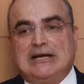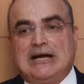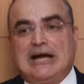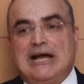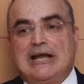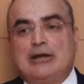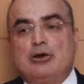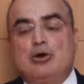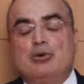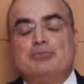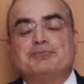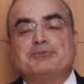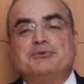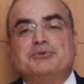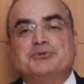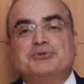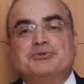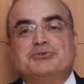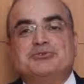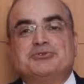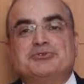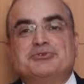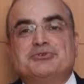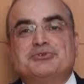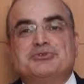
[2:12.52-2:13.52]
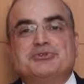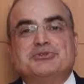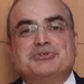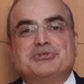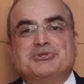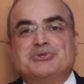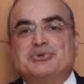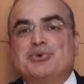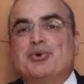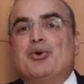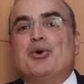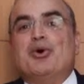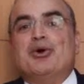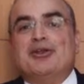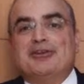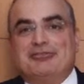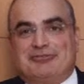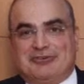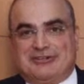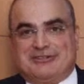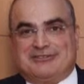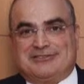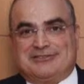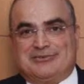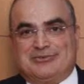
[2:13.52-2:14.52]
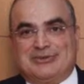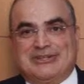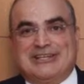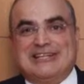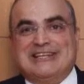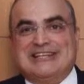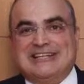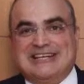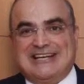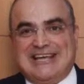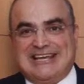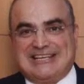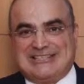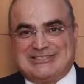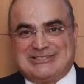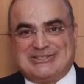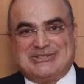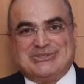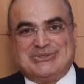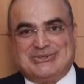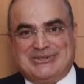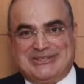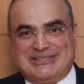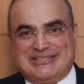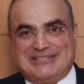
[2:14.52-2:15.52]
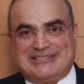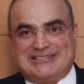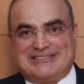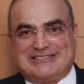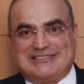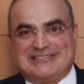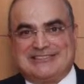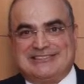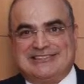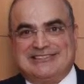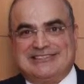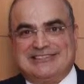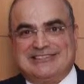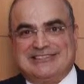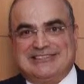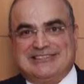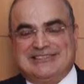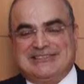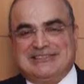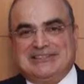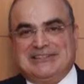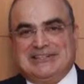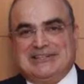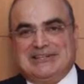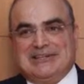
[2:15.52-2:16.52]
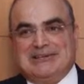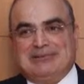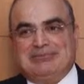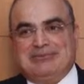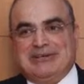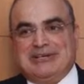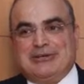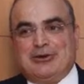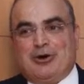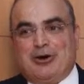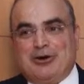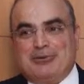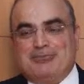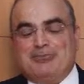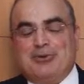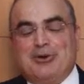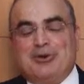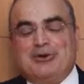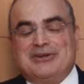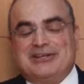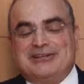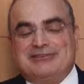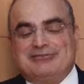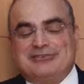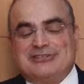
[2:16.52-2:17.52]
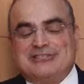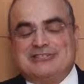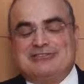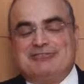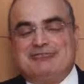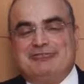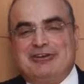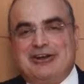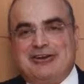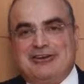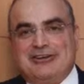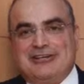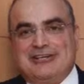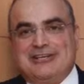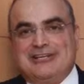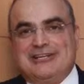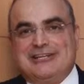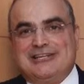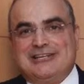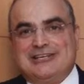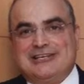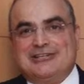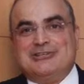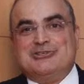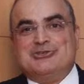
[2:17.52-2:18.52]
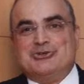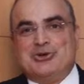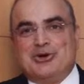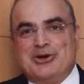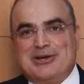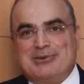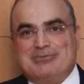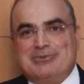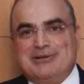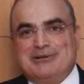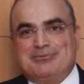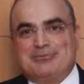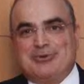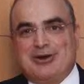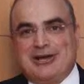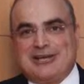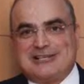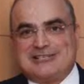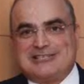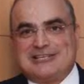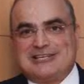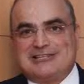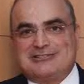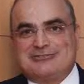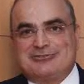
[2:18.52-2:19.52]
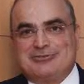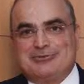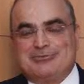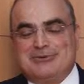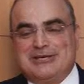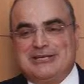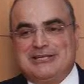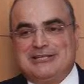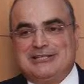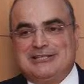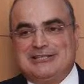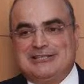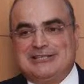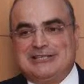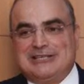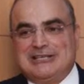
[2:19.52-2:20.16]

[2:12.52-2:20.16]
I hope to do all of it within the next 2 years. But onboarding was a very enjoyable process for me.